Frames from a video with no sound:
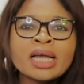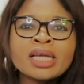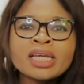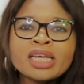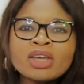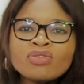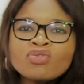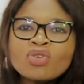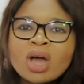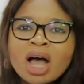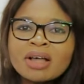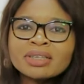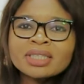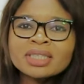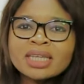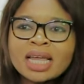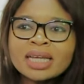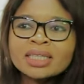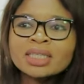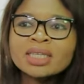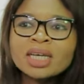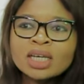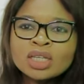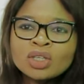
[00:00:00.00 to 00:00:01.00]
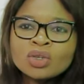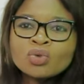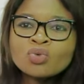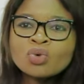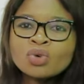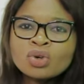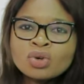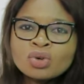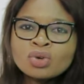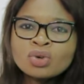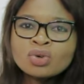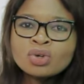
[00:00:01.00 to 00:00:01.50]
if you have sex, you
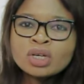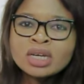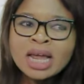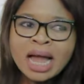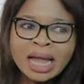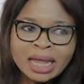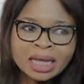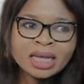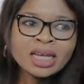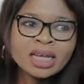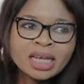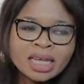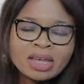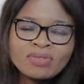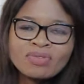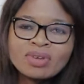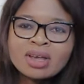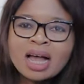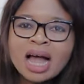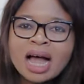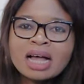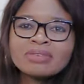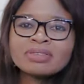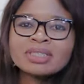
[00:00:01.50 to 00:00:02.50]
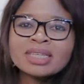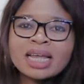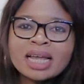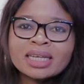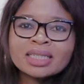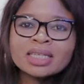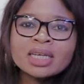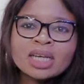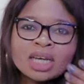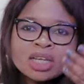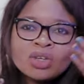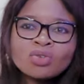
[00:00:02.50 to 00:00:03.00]
will die. If you have
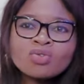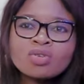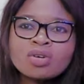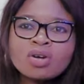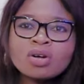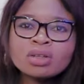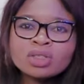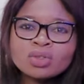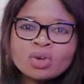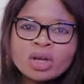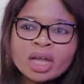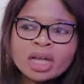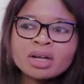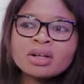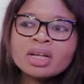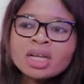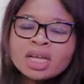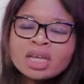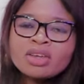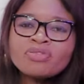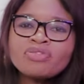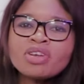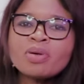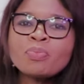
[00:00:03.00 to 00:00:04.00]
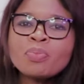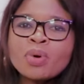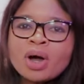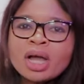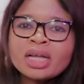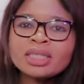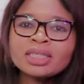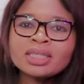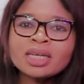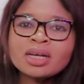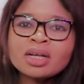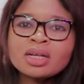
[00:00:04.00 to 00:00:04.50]
sex, you will go to hell. If a
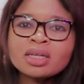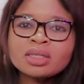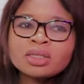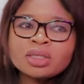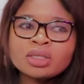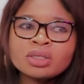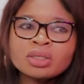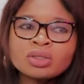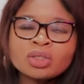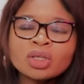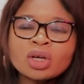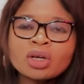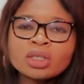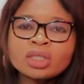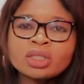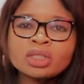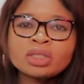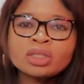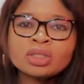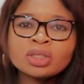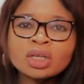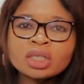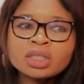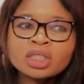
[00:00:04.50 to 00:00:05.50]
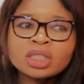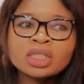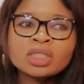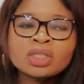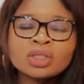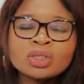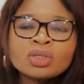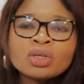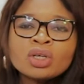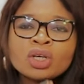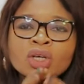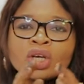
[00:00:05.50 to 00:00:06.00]
boy
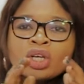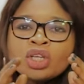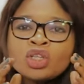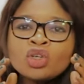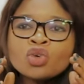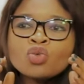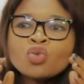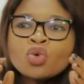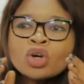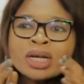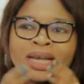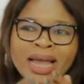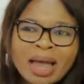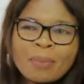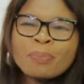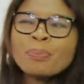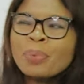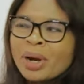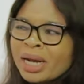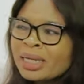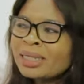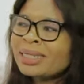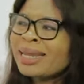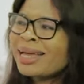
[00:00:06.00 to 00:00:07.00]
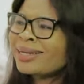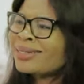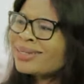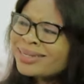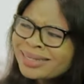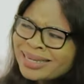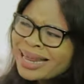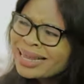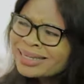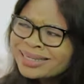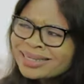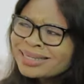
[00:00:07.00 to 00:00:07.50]
touches you, you will get
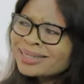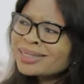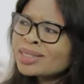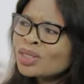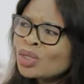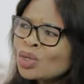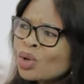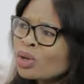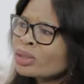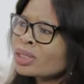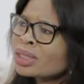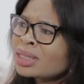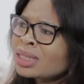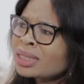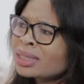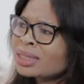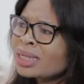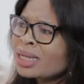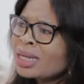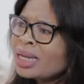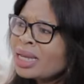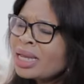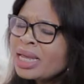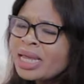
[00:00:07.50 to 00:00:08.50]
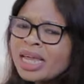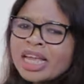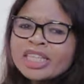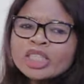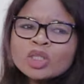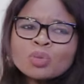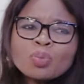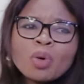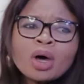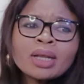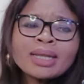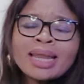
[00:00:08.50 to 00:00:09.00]
pregnant. That is not it.
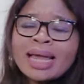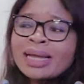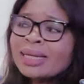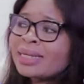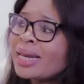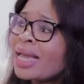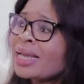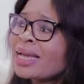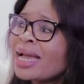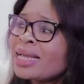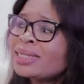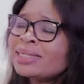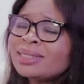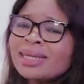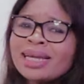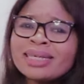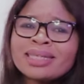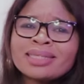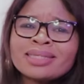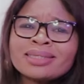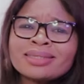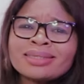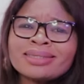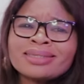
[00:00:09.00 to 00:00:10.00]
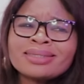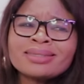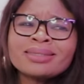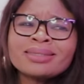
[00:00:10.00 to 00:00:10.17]
It's more like I said, it's